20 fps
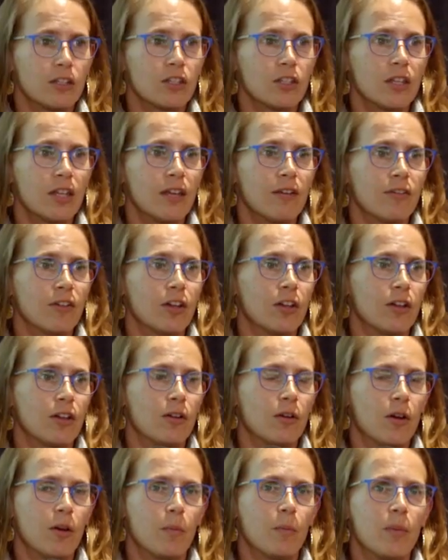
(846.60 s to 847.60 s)
So they have
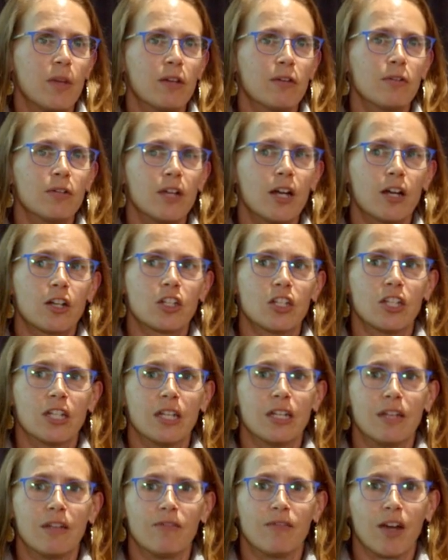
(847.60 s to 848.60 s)
a big reduction
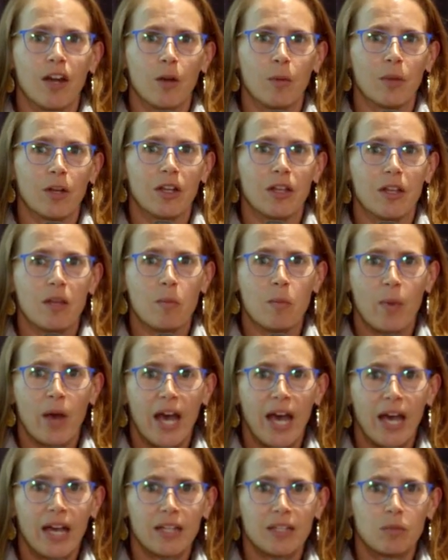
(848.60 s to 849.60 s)
in environmental
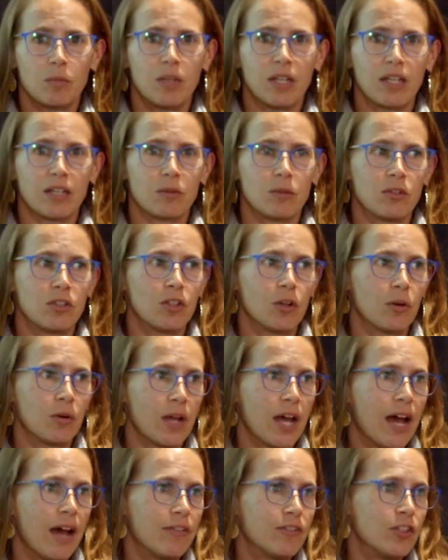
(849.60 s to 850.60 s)
impacts because we don't
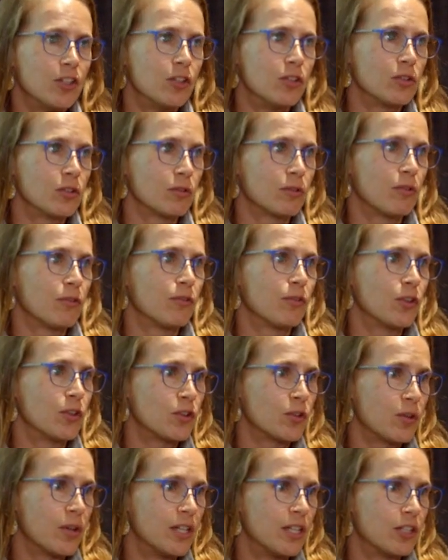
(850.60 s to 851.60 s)
have to use the
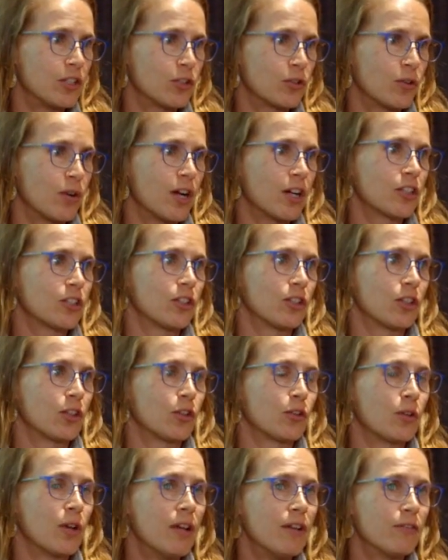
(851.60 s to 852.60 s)
refrigerated trucks, so they're
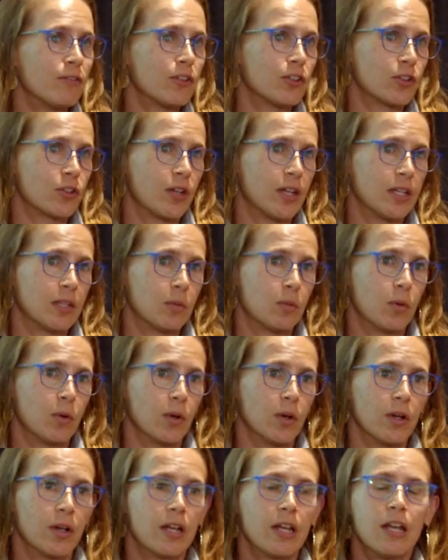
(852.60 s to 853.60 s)
great for
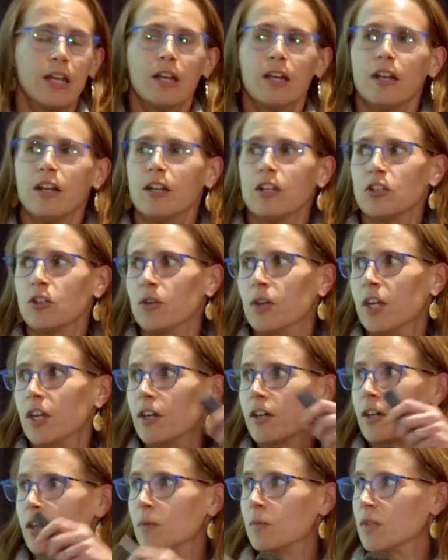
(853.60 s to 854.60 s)
transport. So
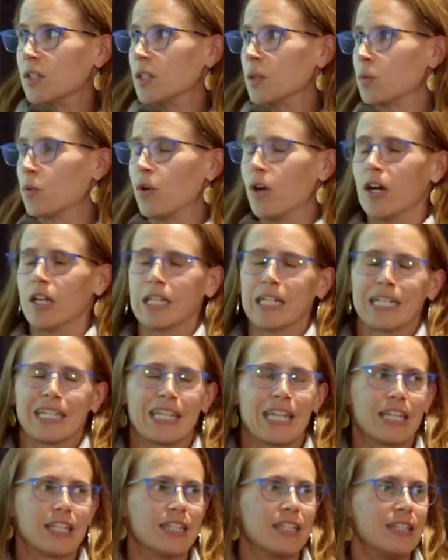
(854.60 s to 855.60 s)
here comes this product
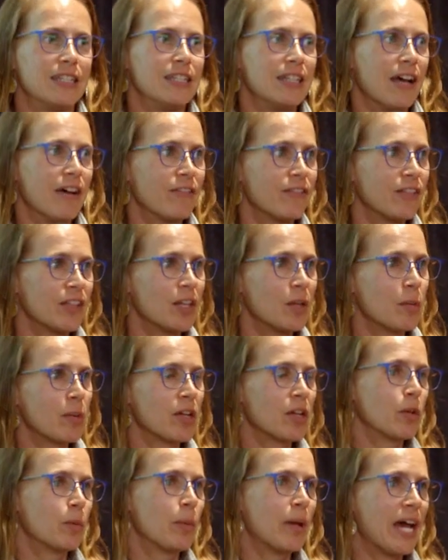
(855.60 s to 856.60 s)
that's definitely a
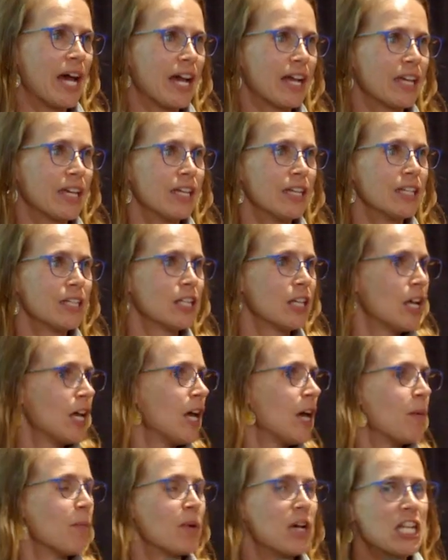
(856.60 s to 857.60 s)
better package,
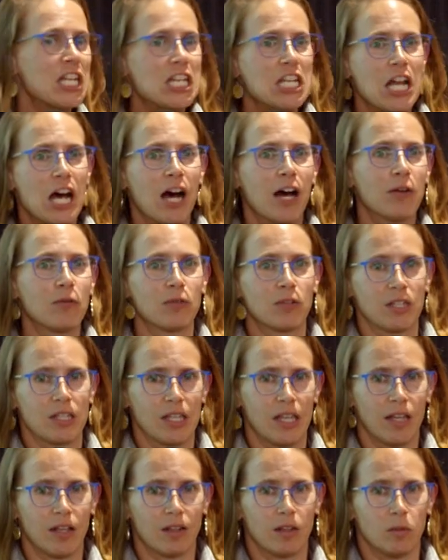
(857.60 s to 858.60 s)
but not
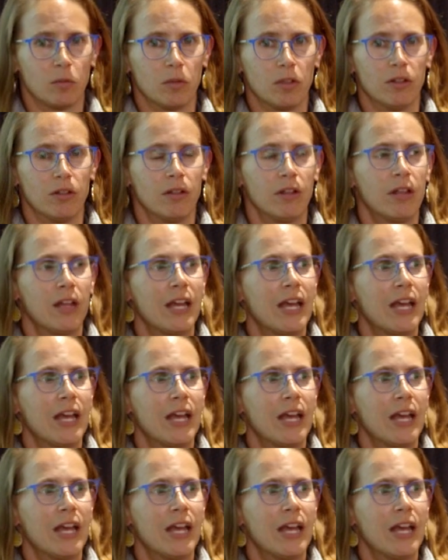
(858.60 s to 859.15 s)
recyclable.